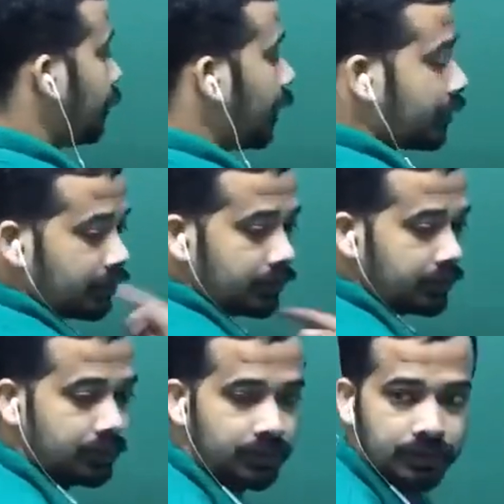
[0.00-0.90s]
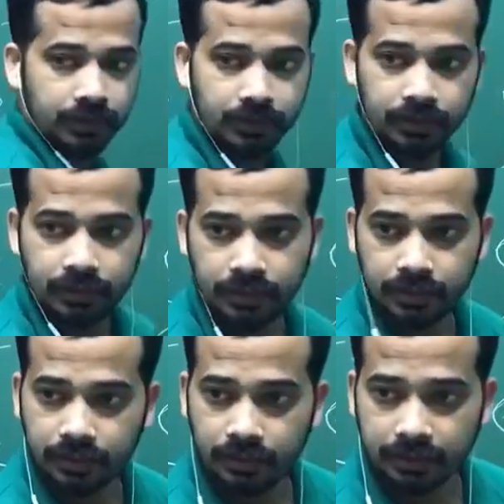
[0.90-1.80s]
path,
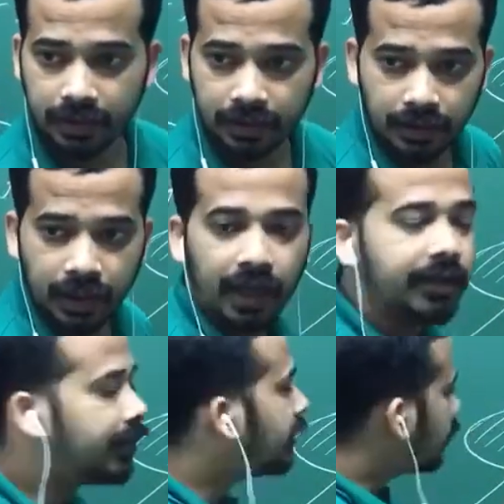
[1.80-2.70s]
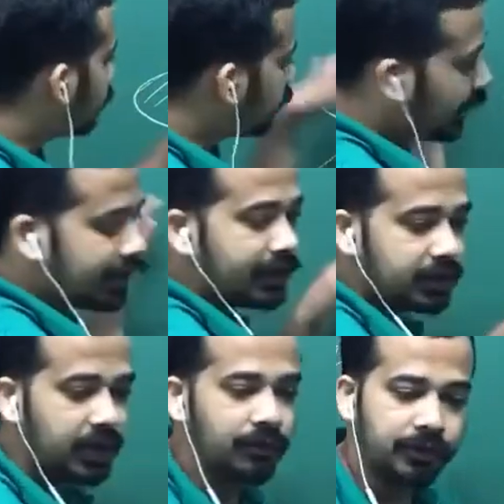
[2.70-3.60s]
okay, and that plane
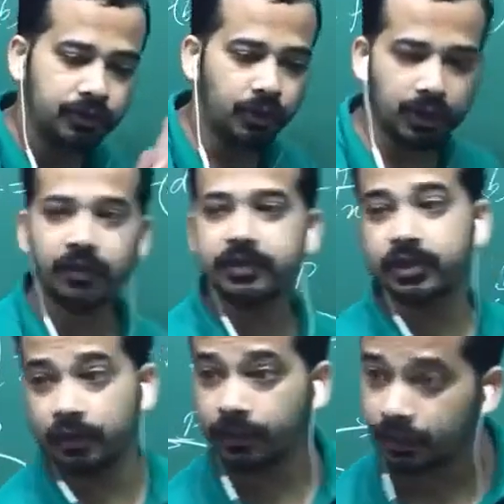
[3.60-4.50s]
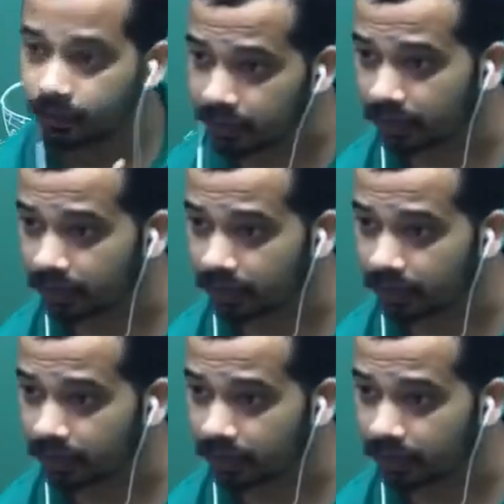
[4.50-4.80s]
itself is one of the surface,